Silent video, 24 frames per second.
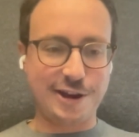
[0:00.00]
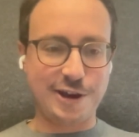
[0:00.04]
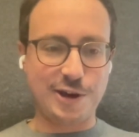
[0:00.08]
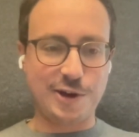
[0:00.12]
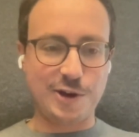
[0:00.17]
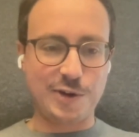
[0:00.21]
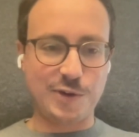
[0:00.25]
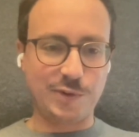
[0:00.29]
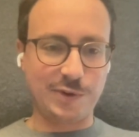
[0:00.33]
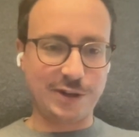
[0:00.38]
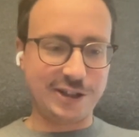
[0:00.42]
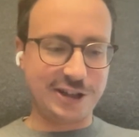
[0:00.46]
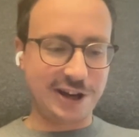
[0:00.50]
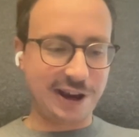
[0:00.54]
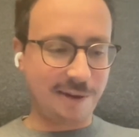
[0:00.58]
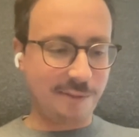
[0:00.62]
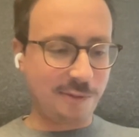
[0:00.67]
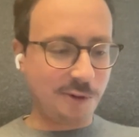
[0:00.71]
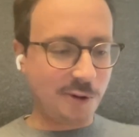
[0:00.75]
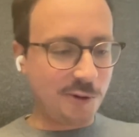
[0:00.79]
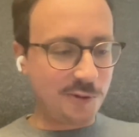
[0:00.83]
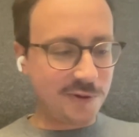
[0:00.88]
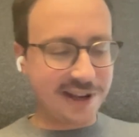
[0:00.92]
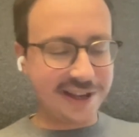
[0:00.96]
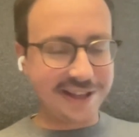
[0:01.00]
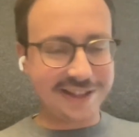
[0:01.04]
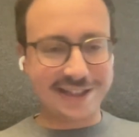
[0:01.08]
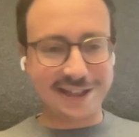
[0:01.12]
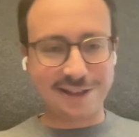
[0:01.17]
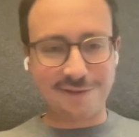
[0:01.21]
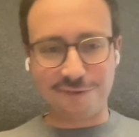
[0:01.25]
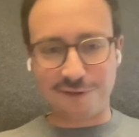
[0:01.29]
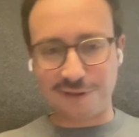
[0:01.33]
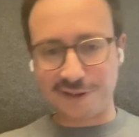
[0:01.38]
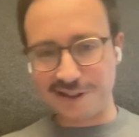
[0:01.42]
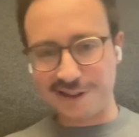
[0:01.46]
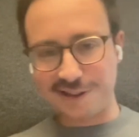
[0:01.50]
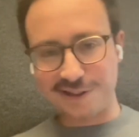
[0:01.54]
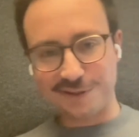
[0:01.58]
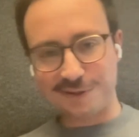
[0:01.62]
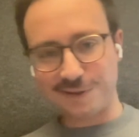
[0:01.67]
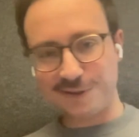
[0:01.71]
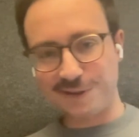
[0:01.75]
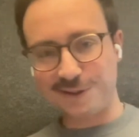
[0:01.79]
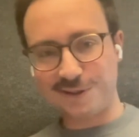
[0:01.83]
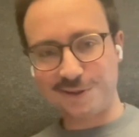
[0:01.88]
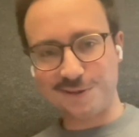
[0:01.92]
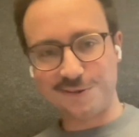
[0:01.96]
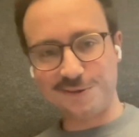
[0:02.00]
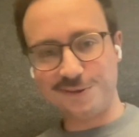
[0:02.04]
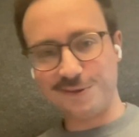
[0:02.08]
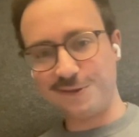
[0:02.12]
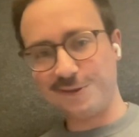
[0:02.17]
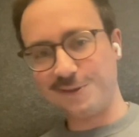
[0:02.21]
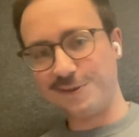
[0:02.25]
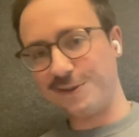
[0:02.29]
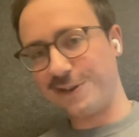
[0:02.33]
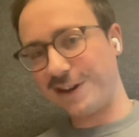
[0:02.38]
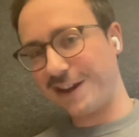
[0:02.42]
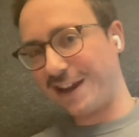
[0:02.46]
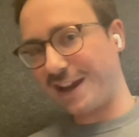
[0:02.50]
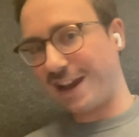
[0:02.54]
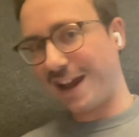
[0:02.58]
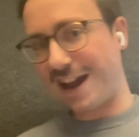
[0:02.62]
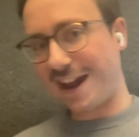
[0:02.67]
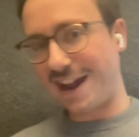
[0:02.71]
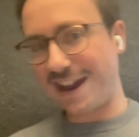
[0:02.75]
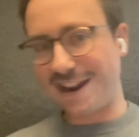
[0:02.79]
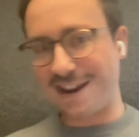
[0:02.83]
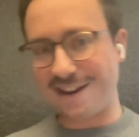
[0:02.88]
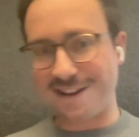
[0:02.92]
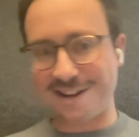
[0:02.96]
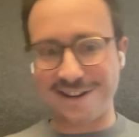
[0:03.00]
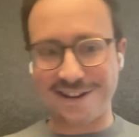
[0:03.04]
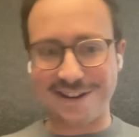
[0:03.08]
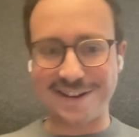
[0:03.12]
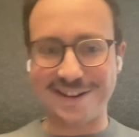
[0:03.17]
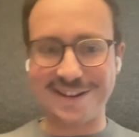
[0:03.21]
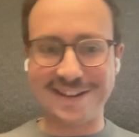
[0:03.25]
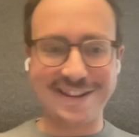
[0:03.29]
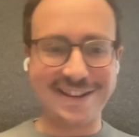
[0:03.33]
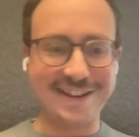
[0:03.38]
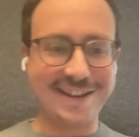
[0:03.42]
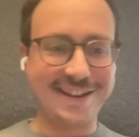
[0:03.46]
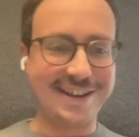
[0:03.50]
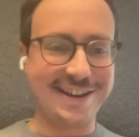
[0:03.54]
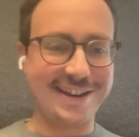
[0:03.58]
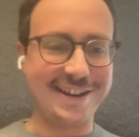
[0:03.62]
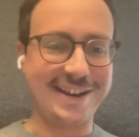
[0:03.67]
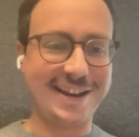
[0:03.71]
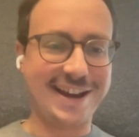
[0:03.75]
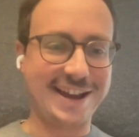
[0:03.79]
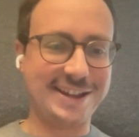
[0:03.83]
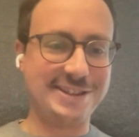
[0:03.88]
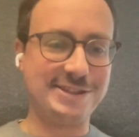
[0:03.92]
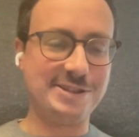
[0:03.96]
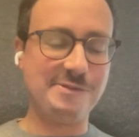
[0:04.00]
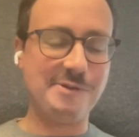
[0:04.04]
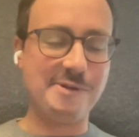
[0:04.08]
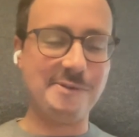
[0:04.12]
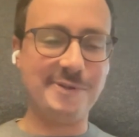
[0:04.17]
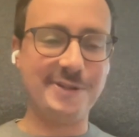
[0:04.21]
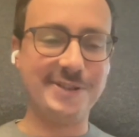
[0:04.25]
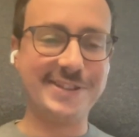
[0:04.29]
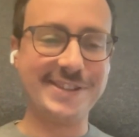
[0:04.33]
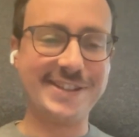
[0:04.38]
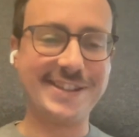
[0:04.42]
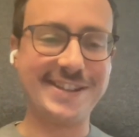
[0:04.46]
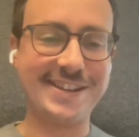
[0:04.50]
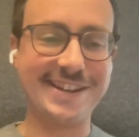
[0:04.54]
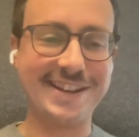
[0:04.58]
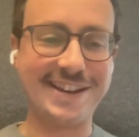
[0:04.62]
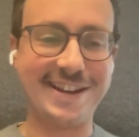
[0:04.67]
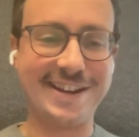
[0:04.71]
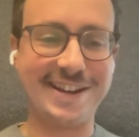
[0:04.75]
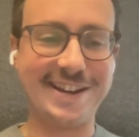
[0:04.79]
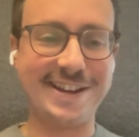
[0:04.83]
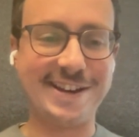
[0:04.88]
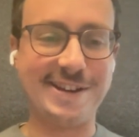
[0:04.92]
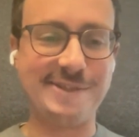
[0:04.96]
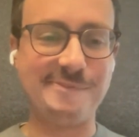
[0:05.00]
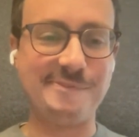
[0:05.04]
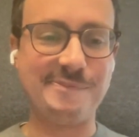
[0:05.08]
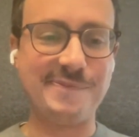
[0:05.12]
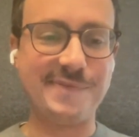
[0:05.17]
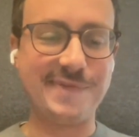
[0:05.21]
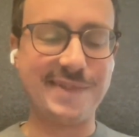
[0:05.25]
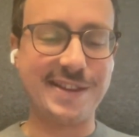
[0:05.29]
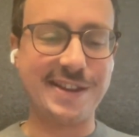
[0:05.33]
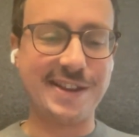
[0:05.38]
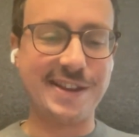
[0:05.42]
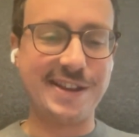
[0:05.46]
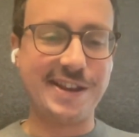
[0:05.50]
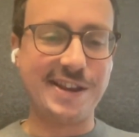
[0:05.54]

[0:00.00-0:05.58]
uh, which are more related, for instance, to AI uh, uh, at the moment, um,